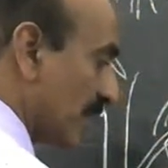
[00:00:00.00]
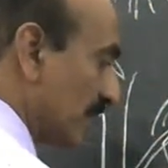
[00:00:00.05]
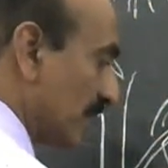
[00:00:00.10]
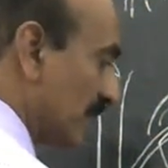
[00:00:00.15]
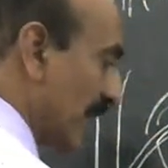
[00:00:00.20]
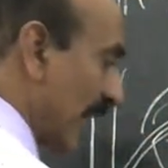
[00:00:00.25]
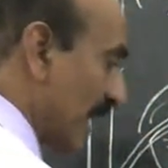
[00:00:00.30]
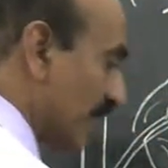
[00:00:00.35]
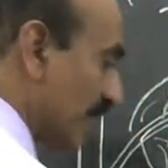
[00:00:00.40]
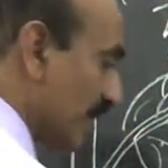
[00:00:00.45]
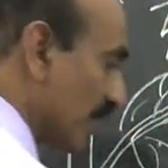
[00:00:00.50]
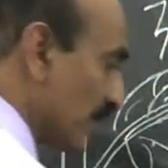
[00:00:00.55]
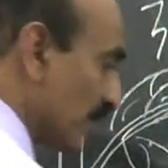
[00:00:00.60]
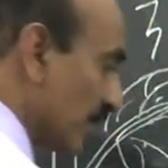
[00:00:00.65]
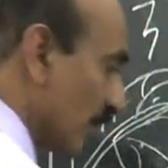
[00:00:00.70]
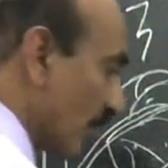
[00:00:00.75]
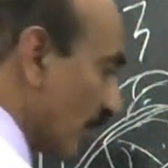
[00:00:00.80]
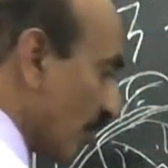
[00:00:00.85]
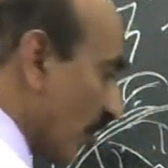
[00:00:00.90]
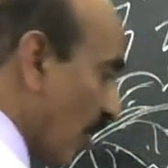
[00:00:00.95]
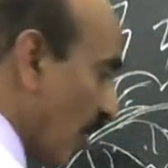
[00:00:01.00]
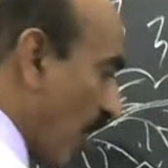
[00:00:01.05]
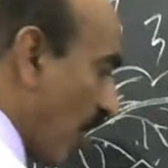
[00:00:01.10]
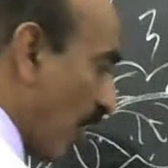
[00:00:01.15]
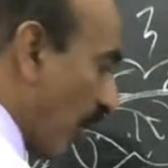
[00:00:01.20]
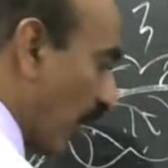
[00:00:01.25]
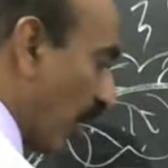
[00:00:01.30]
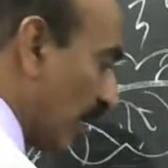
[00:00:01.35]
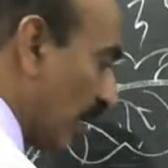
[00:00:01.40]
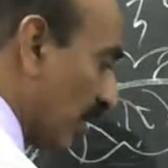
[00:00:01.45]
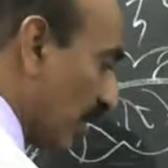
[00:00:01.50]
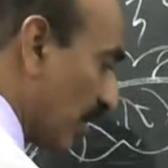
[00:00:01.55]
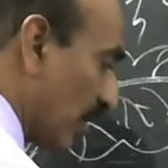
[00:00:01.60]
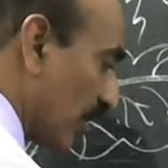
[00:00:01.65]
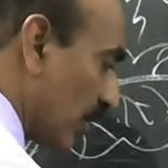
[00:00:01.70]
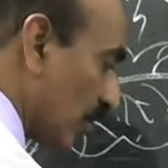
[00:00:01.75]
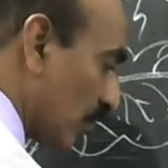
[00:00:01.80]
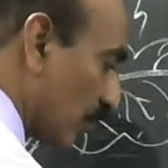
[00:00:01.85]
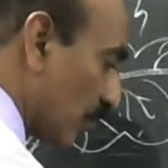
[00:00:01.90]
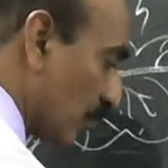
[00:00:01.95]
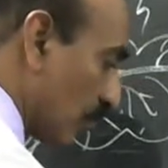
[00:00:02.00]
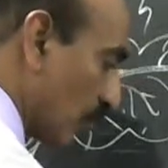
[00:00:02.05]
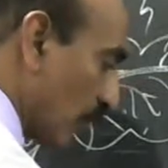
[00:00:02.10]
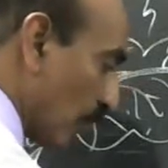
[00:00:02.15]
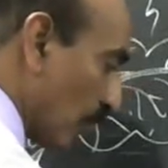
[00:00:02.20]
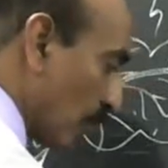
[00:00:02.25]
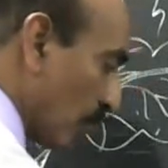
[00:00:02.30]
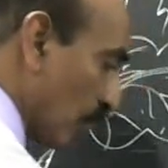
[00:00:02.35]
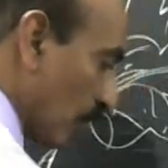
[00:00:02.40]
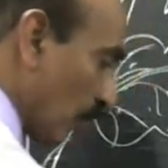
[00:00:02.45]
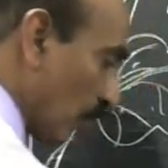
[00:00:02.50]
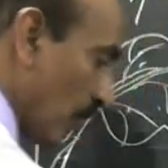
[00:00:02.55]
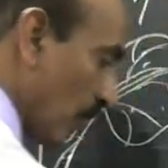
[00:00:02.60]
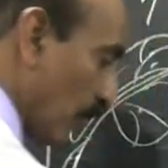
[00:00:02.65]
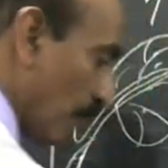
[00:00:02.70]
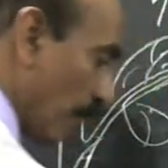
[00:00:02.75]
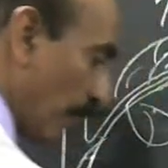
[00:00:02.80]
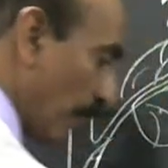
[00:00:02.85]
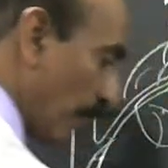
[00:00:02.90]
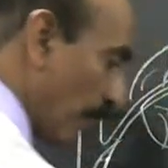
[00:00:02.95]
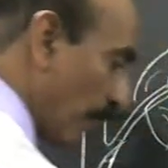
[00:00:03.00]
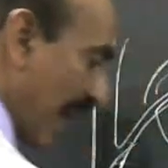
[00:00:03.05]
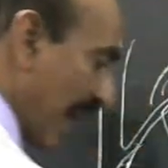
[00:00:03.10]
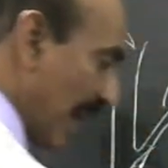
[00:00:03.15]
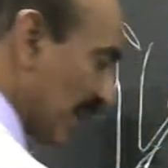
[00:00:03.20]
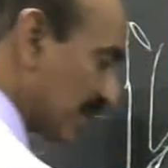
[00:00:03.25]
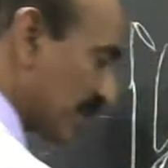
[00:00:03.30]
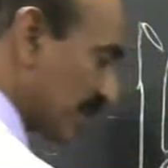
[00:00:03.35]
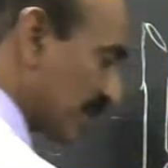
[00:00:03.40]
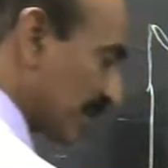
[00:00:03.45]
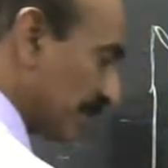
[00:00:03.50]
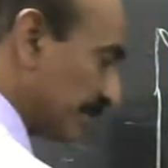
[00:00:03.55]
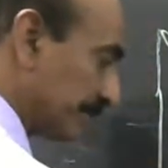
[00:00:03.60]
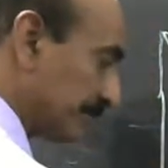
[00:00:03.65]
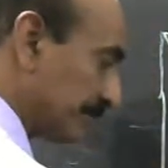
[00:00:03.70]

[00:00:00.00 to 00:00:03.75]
that is called chloroplast.